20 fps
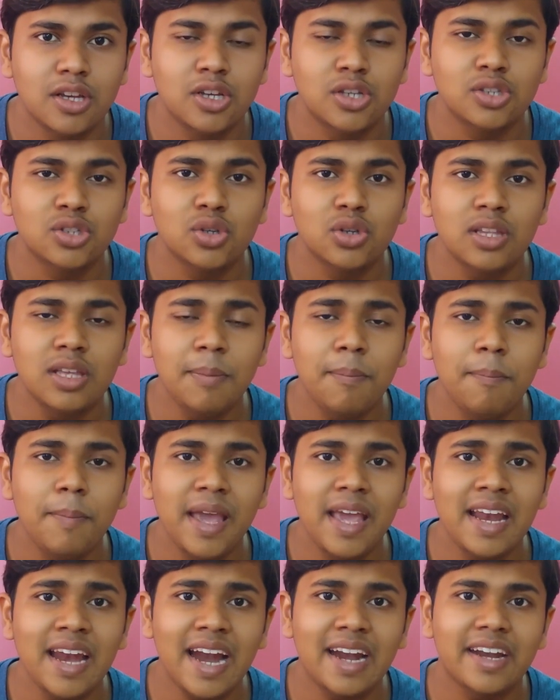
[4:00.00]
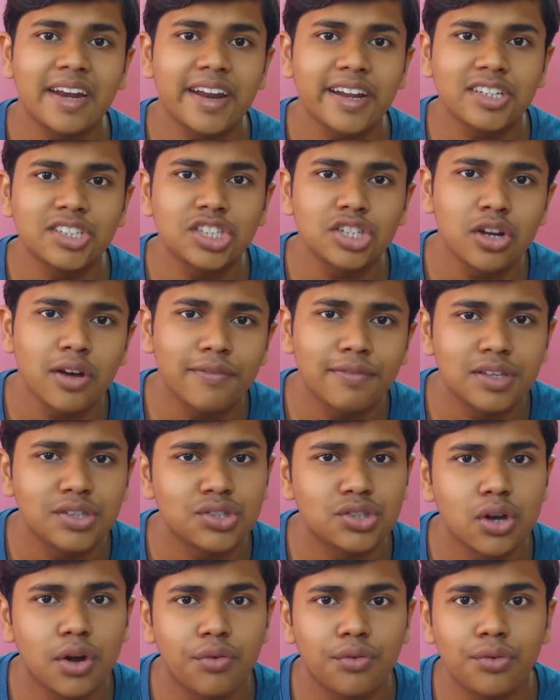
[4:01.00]
So the main attraction of
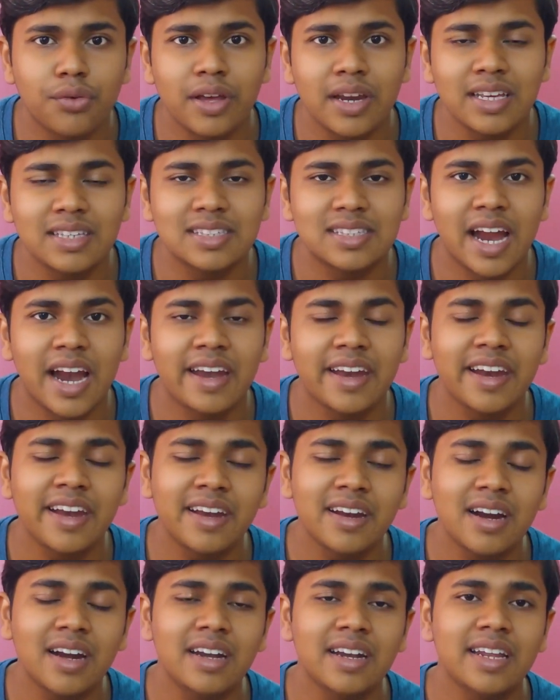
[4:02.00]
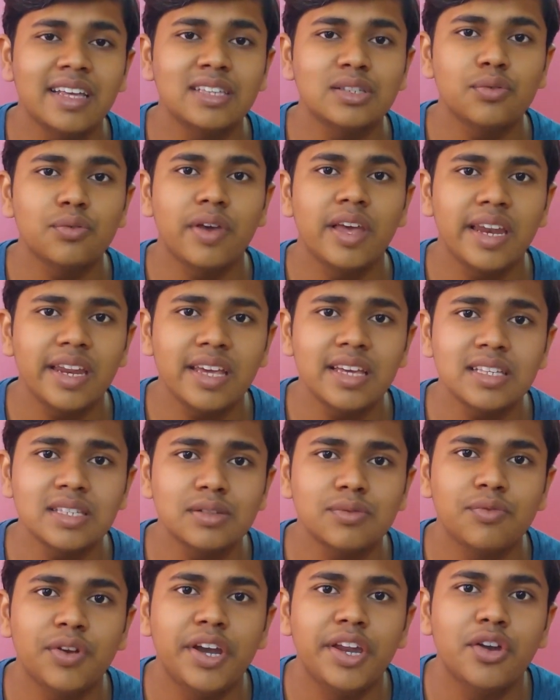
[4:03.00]
this software is that it contains
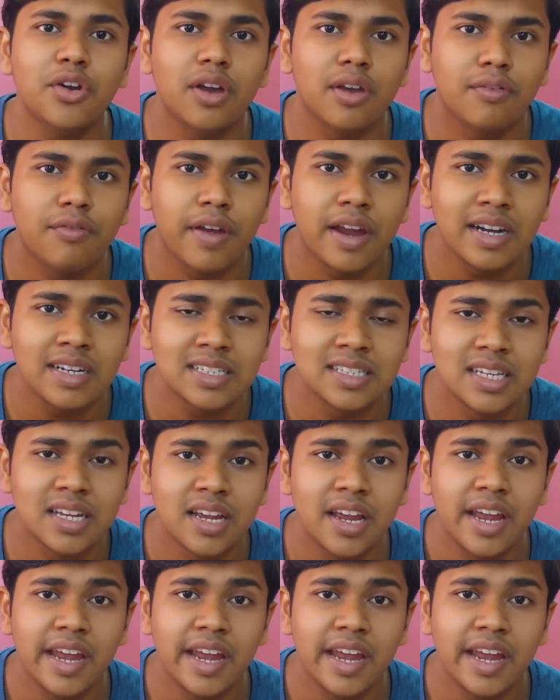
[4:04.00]
various video effects,